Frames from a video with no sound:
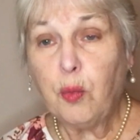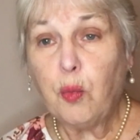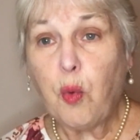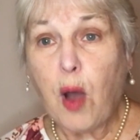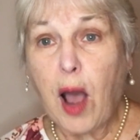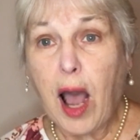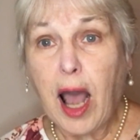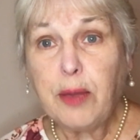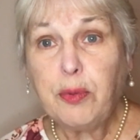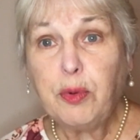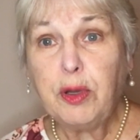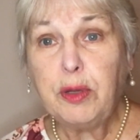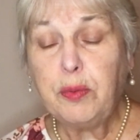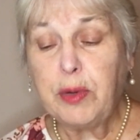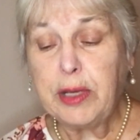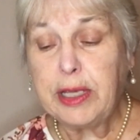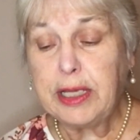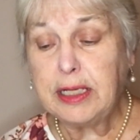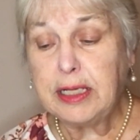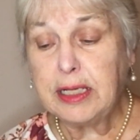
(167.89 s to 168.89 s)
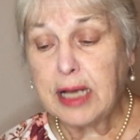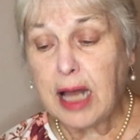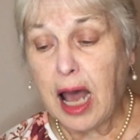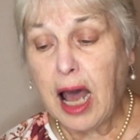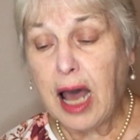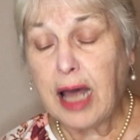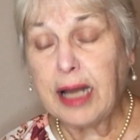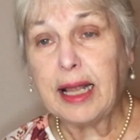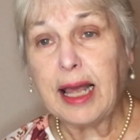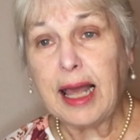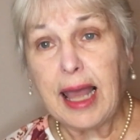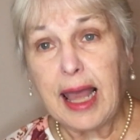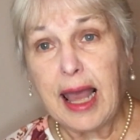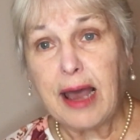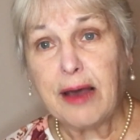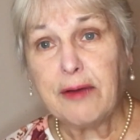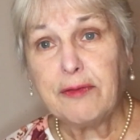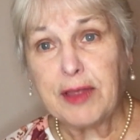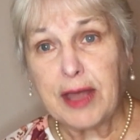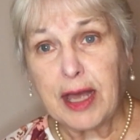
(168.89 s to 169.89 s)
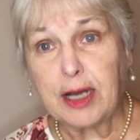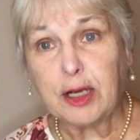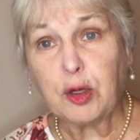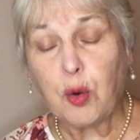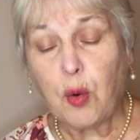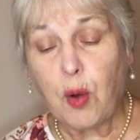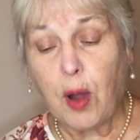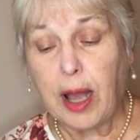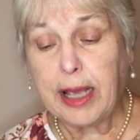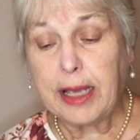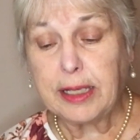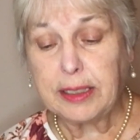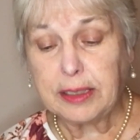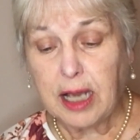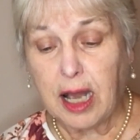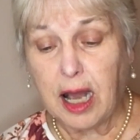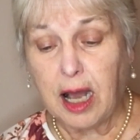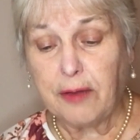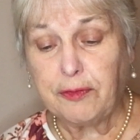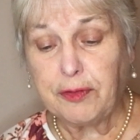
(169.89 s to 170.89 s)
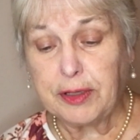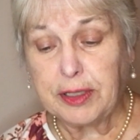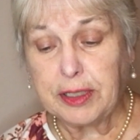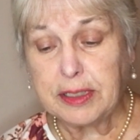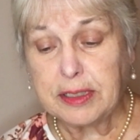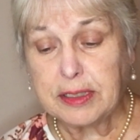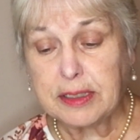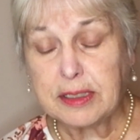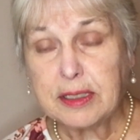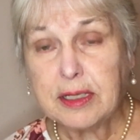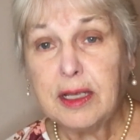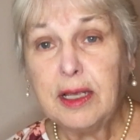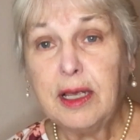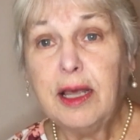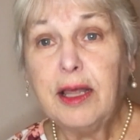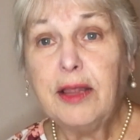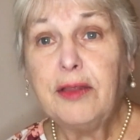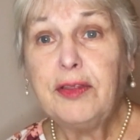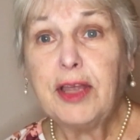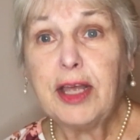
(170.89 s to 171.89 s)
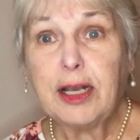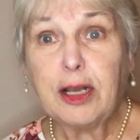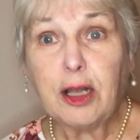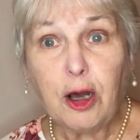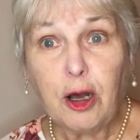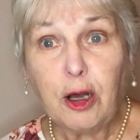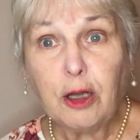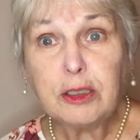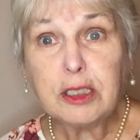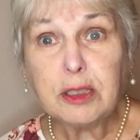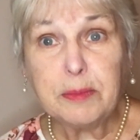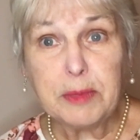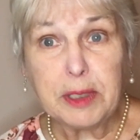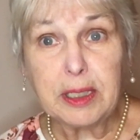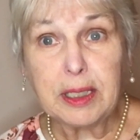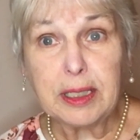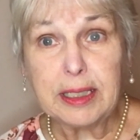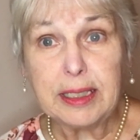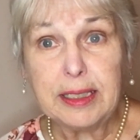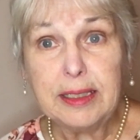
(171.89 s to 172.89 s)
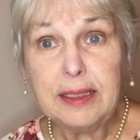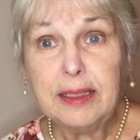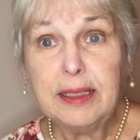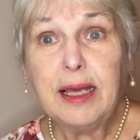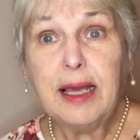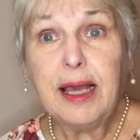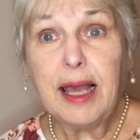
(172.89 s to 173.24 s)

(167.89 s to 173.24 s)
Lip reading: why would we not have that quiet confidence that ultimately